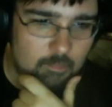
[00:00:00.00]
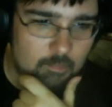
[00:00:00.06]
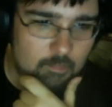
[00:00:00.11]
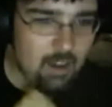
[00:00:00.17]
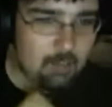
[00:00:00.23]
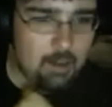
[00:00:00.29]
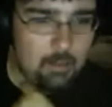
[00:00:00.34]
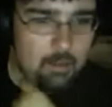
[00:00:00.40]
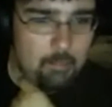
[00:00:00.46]

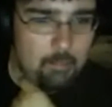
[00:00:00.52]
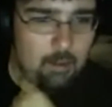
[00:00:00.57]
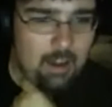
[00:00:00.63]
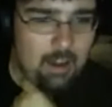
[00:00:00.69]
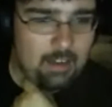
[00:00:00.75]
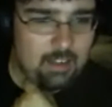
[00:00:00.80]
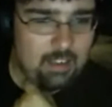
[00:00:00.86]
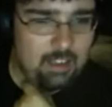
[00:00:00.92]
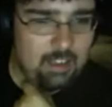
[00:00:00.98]
upcoming
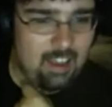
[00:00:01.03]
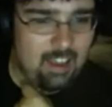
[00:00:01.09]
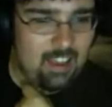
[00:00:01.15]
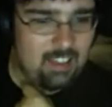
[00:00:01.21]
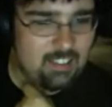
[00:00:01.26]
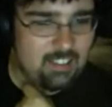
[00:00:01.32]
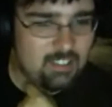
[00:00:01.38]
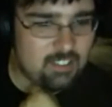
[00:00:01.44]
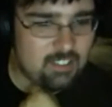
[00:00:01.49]

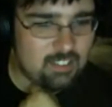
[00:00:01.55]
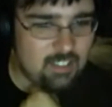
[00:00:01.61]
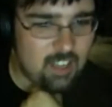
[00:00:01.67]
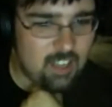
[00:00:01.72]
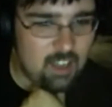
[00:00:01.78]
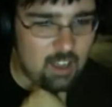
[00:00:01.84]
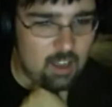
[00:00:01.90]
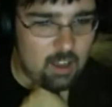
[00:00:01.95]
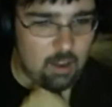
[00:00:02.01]
podcasts
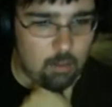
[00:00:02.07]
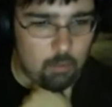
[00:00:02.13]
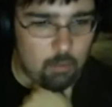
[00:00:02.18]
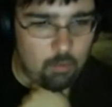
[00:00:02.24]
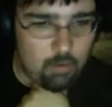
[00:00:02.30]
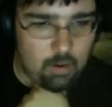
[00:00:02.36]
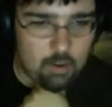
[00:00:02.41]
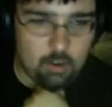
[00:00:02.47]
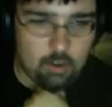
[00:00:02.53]
we
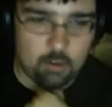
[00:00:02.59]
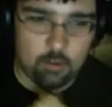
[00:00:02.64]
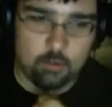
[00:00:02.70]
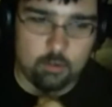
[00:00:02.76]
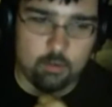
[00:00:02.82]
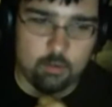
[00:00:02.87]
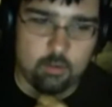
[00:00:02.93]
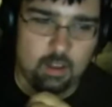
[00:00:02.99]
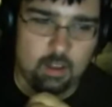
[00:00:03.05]
want to
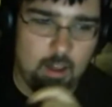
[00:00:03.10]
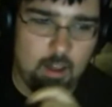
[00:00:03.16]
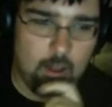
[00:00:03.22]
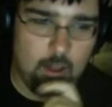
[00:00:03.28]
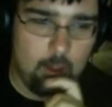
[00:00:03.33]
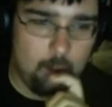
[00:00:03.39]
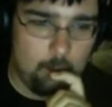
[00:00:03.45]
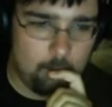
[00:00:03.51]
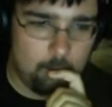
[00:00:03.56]
do,
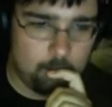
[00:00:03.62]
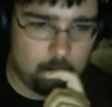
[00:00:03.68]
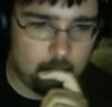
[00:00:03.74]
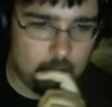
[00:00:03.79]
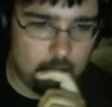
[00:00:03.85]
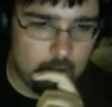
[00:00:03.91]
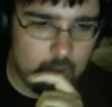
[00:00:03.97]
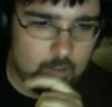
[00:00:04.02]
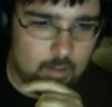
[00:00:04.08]

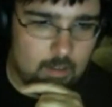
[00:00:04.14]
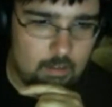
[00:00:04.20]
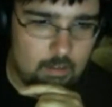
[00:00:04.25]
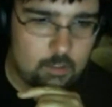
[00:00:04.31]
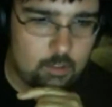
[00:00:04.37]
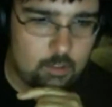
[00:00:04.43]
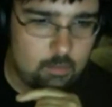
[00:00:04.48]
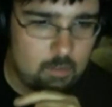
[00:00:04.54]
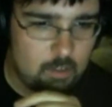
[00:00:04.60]

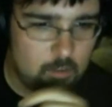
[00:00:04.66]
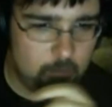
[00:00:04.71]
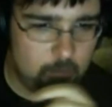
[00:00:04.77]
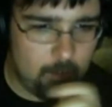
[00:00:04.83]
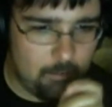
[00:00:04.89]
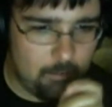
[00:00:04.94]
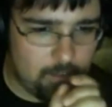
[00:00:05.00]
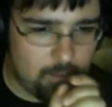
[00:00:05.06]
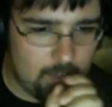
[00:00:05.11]
we still want to do
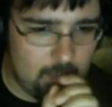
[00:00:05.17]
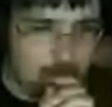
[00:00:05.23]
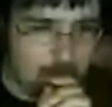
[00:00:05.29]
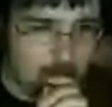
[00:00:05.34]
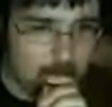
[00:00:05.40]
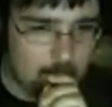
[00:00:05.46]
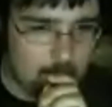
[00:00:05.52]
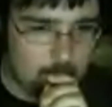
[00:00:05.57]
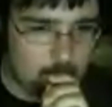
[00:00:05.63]
favorite
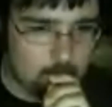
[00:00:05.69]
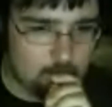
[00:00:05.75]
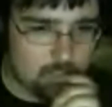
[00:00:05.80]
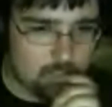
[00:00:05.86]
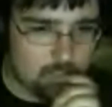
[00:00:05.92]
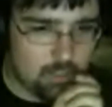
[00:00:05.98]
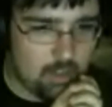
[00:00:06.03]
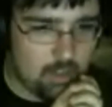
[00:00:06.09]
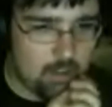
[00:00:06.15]

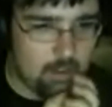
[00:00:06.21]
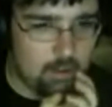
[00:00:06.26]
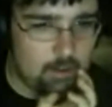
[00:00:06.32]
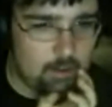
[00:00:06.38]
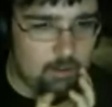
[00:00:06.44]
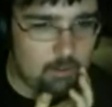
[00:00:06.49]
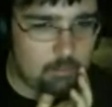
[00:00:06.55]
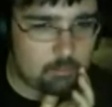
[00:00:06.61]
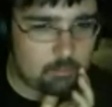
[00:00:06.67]
games,
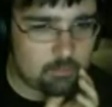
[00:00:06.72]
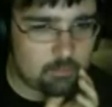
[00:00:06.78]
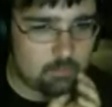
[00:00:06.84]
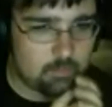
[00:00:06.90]
but